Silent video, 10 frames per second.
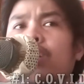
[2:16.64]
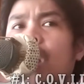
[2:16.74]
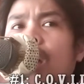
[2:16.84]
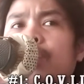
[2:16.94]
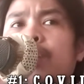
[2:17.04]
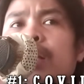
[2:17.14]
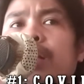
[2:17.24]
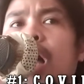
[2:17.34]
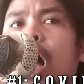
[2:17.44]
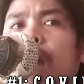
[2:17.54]
constant
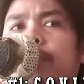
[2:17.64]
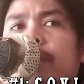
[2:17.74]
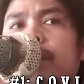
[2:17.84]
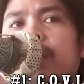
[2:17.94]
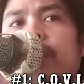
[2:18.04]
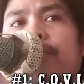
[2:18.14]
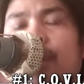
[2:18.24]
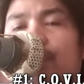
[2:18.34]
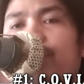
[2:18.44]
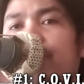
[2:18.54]
optimistic
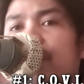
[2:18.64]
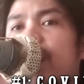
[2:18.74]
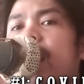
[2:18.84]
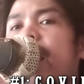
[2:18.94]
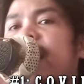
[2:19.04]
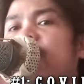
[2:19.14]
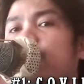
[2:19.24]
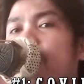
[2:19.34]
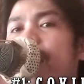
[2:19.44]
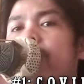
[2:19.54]
views
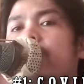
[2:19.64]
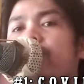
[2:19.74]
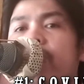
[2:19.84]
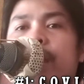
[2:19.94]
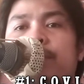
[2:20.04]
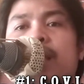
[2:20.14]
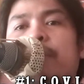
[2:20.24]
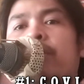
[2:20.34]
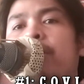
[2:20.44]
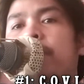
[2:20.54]
inspire dreams.
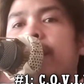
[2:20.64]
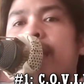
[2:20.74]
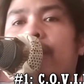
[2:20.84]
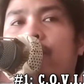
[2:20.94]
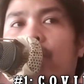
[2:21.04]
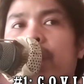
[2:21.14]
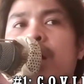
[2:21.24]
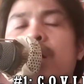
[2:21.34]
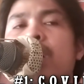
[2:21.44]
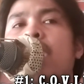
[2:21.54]
Let me repeat that for
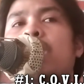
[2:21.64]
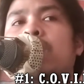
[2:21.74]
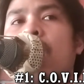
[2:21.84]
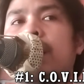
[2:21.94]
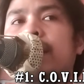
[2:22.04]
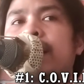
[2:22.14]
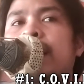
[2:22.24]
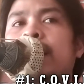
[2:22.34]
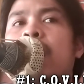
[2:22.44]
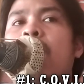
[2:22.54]
you.
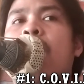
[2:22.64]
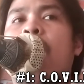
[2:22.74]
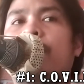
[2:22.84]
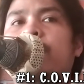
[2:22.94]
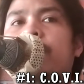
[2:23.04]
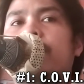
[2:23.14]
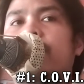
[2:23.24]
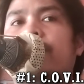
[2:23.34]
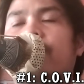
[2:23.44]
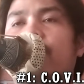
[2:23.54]
Constant
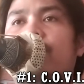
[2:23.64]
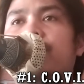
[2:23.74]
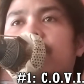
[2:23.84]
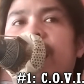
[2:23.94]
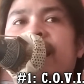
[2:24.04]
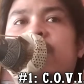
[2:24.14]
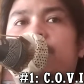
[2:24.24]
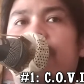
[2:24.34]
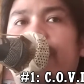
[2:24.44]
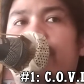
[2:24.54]
optimistic views
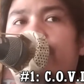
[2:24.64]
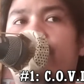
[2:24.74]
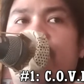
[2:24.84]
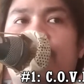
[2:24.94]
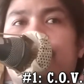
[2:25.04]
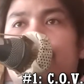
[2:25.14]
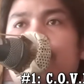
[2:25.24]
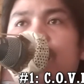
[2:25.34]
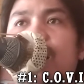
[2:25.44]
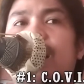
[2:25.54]
inspire dreams.
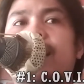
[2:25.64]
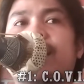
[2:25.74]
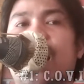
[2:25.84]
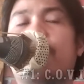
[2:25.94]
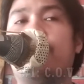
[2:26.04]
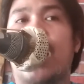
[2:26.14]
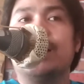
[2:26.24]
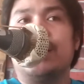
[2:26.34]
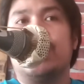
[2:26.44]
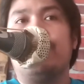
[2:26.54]
Stay
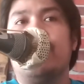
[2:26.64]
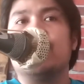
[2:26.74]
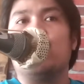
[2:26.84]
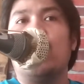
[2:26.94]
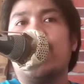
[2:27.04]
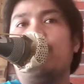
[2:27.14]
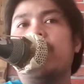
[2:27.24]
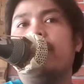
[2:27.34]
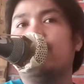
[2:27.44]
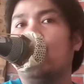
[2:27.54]
positive is what I
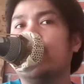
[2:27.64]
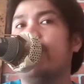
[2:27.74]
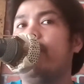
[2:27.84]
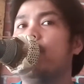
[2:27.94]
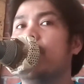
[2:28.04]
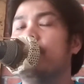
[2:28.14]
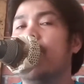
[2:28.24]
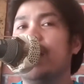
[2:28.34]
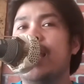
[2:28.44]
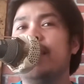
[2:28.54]
would have told everyone,
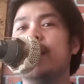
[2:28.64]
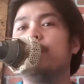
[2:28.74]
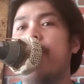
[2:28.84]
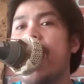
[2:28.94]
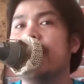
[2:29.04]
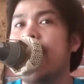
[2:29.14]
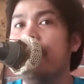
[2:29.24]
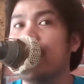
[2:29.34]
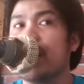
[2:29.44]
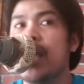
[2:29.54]
but in this
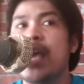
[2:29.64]
pandemic,